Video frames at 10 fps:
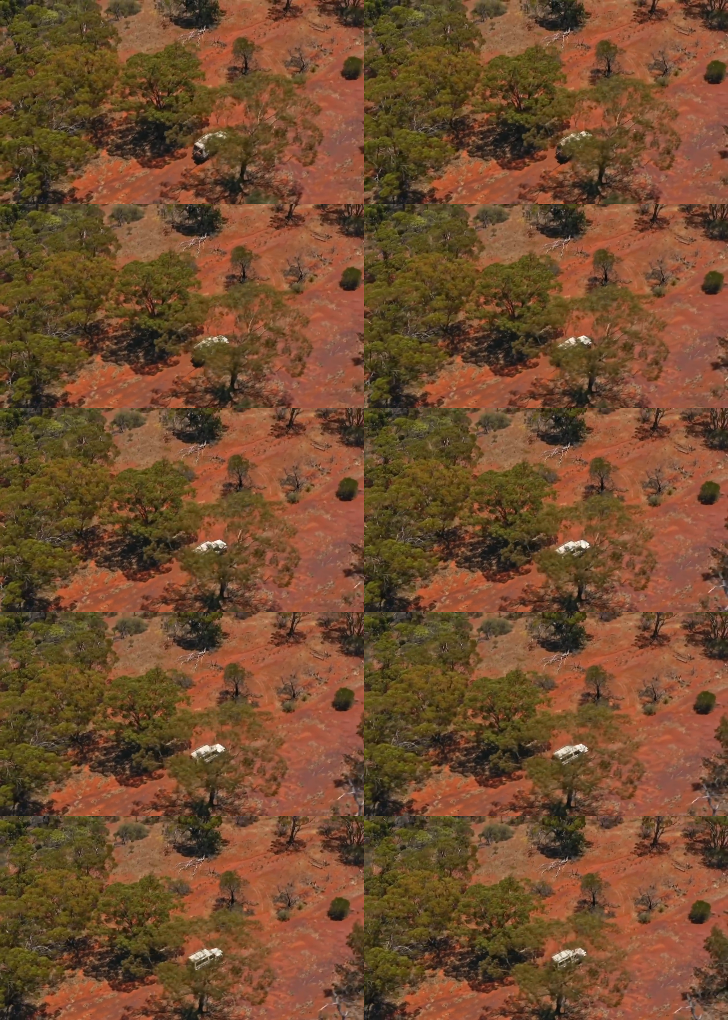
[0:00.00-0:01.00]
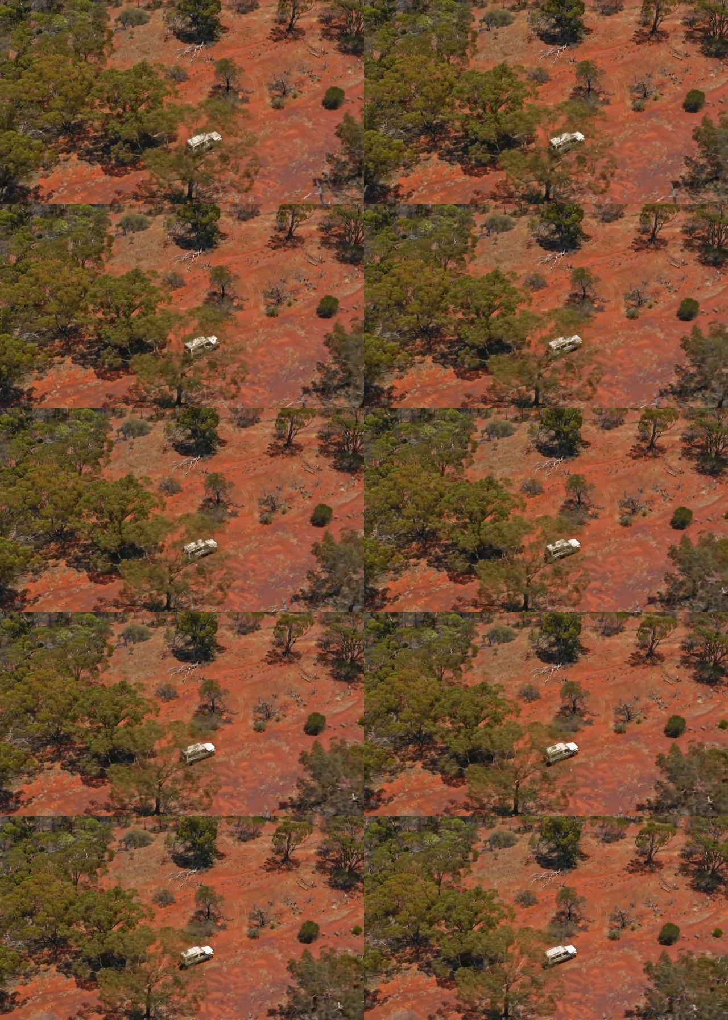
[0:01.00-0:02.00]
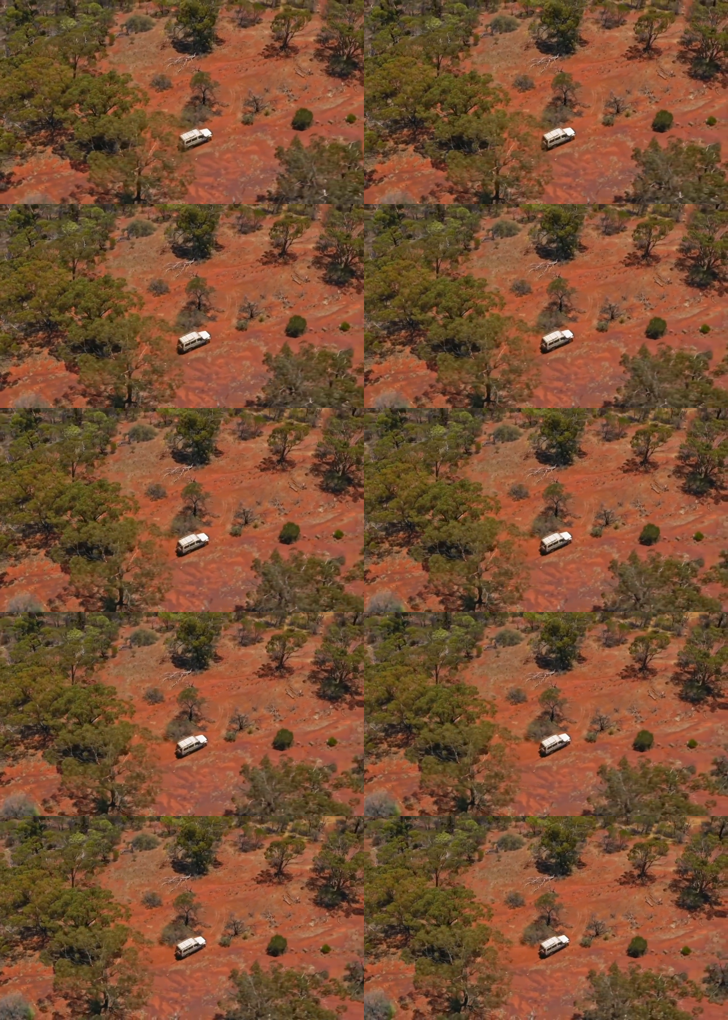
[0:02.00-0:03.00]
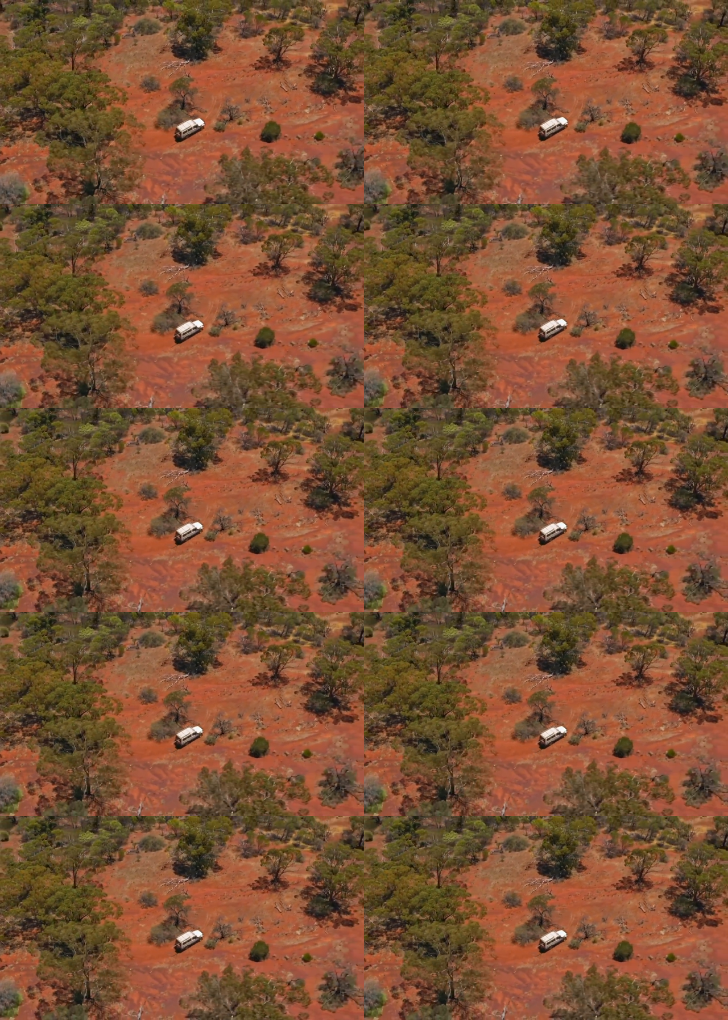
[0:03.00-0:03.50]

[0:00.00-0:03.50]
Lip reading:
No face is visible, so there are no lips to read.